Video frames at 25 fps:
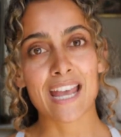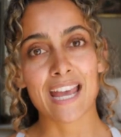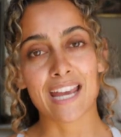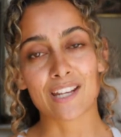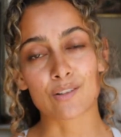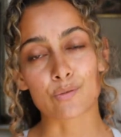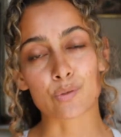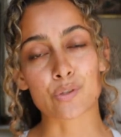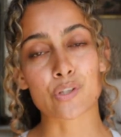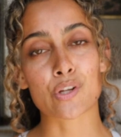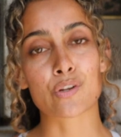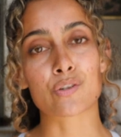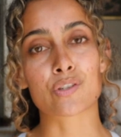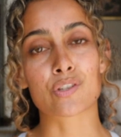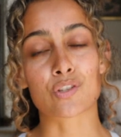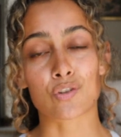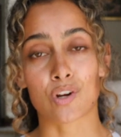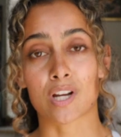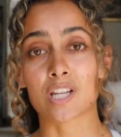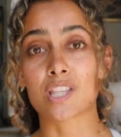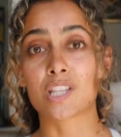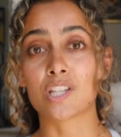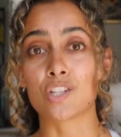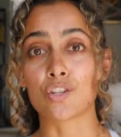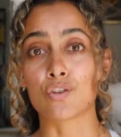and also
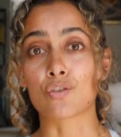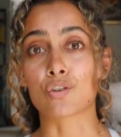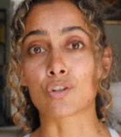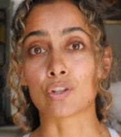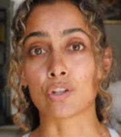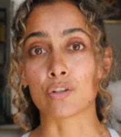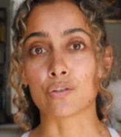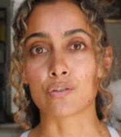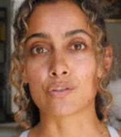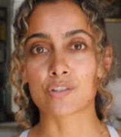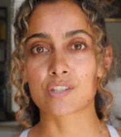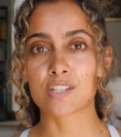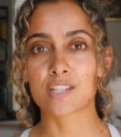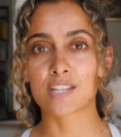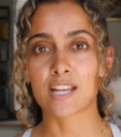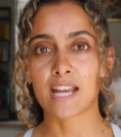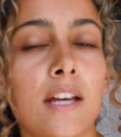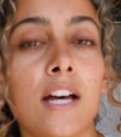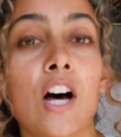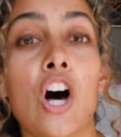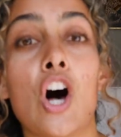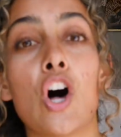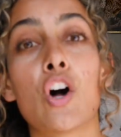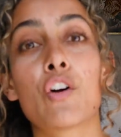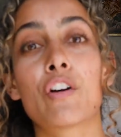strengthen your glutes.
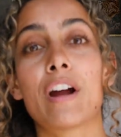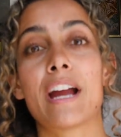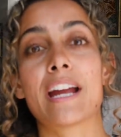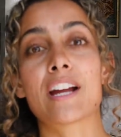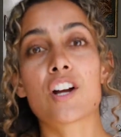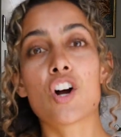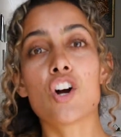All right,